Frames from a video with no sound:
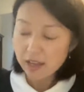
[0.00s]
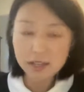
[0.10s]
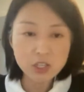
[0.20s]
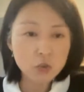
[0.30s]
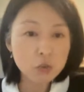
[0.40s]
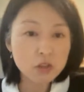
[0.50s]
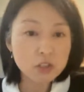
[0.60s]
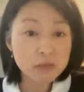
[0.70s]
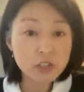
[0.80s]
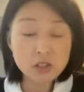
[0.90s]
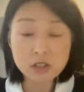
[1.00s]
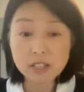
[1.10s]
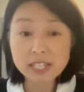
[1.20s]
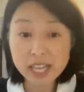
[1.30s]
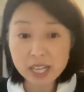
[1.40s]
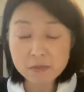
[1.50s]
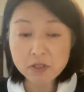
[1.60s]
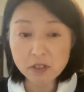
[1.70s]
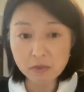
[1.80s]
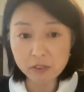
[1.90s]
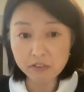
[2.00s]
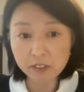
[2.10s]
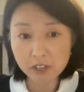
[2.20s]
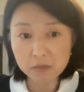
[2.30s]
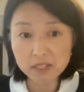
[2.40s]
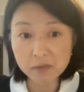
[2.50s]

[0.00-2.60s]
And I just want to mention the names of the films.